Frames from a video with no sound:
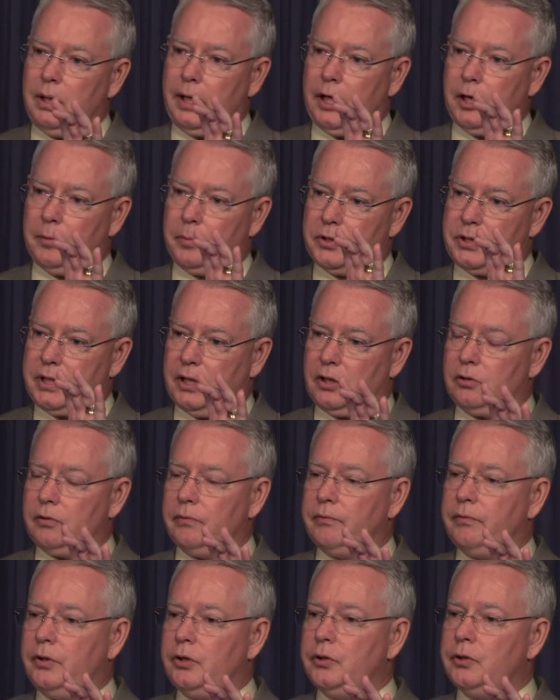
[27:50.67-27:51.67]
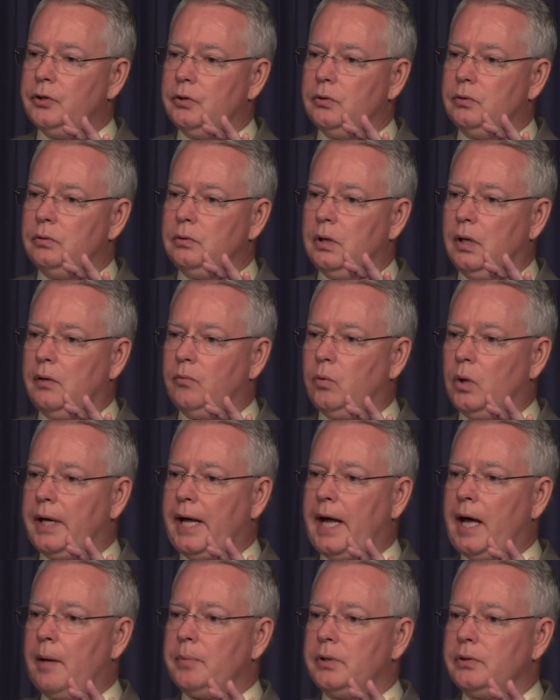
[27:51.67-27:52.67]
and a particular view of what
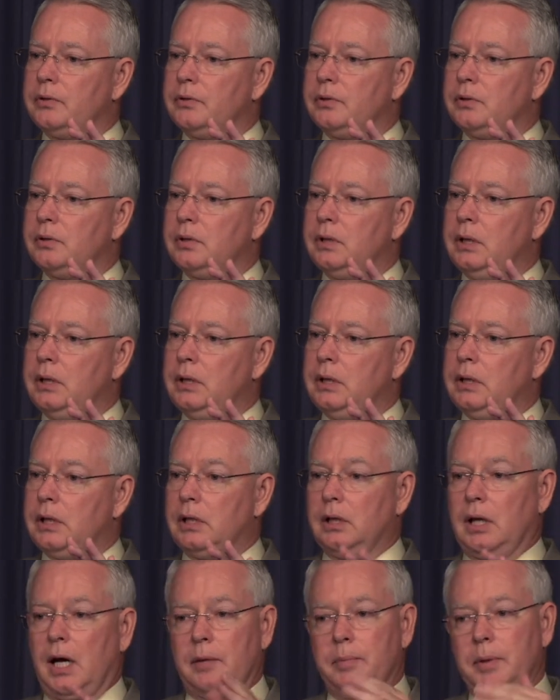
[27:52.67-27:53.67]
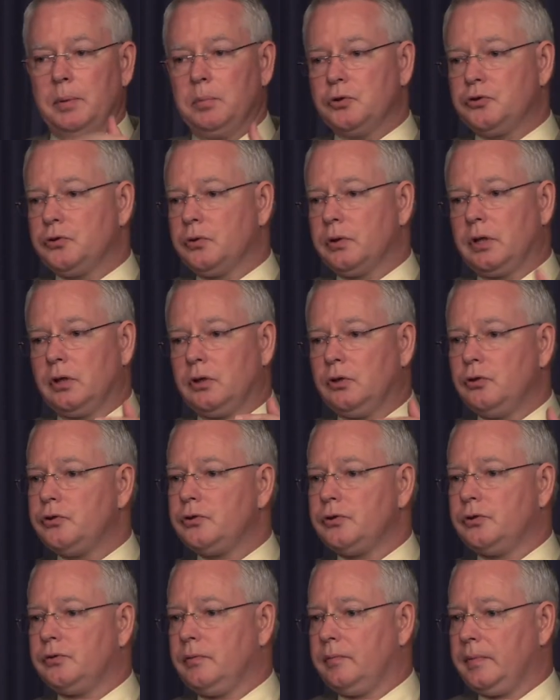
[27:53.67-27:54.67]
happens. And a lot of people drew
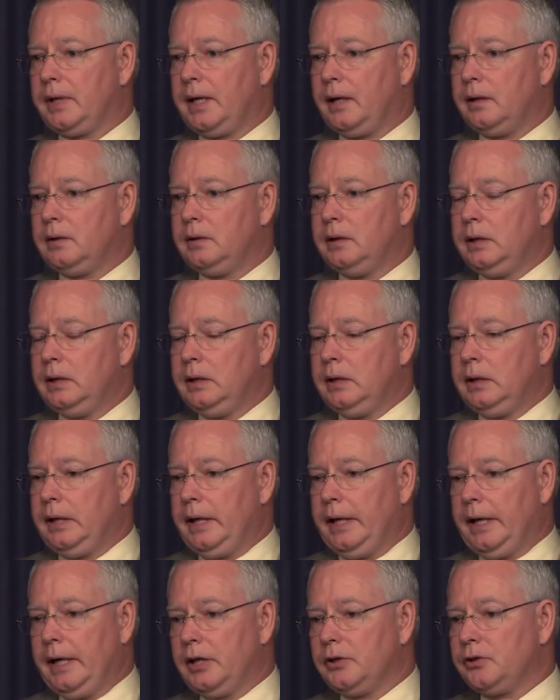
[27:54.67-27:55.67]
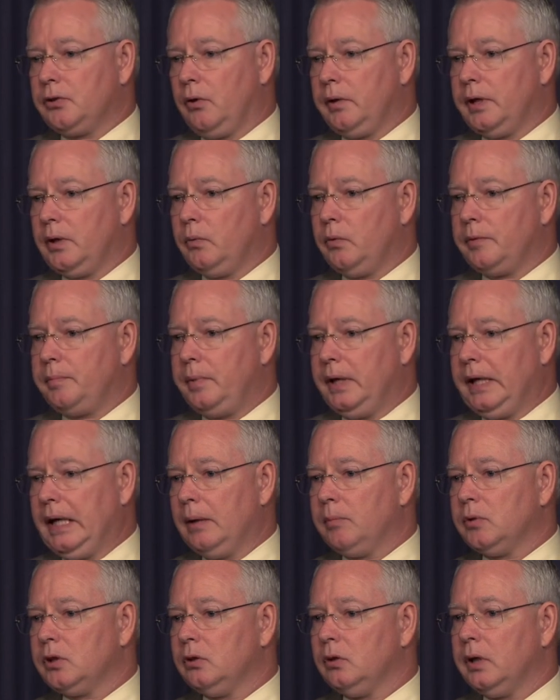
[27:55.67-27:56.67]
conclusions from that. And it's only with being
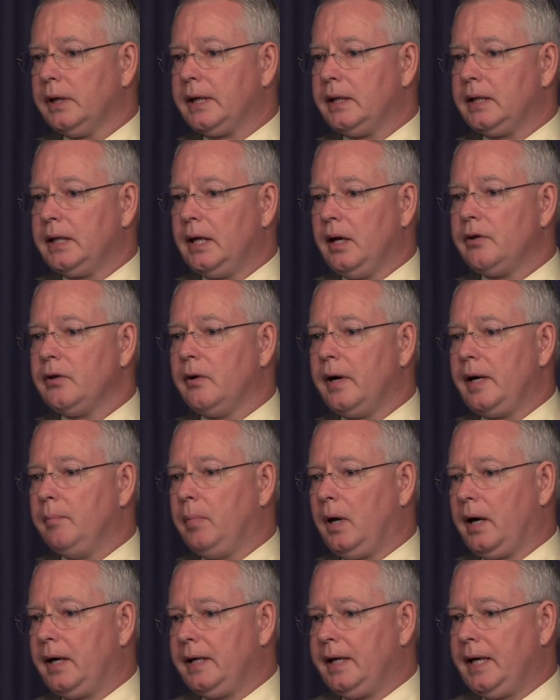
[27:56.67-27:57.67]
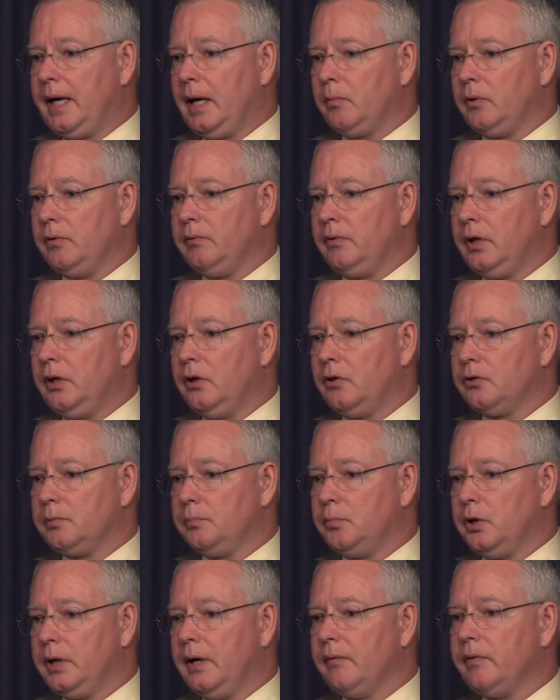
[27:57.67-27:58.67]
able to look at the other 8 body camera videos
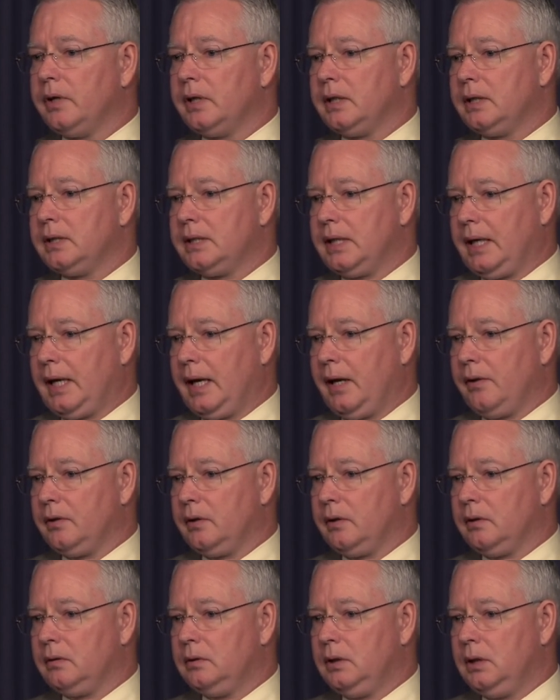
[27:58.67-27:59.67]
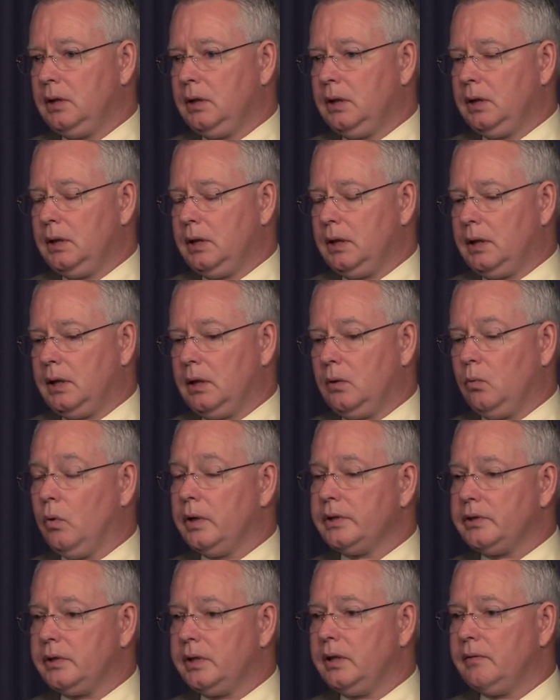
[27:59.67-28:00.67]
and put everything together
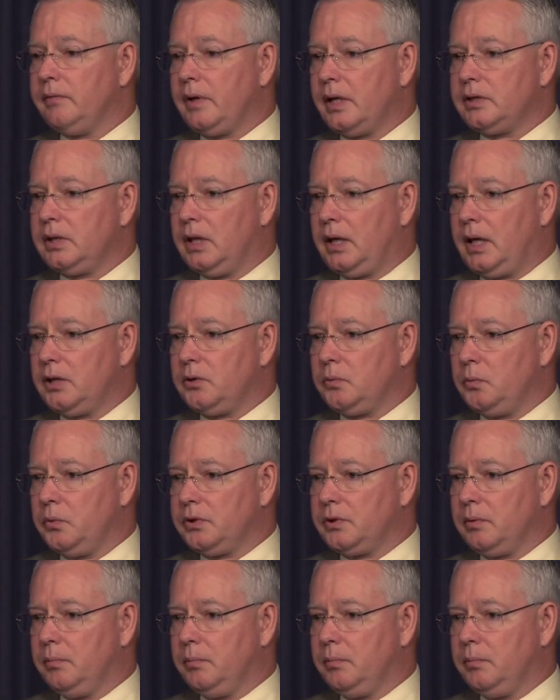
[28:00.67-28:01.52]
once the investigation was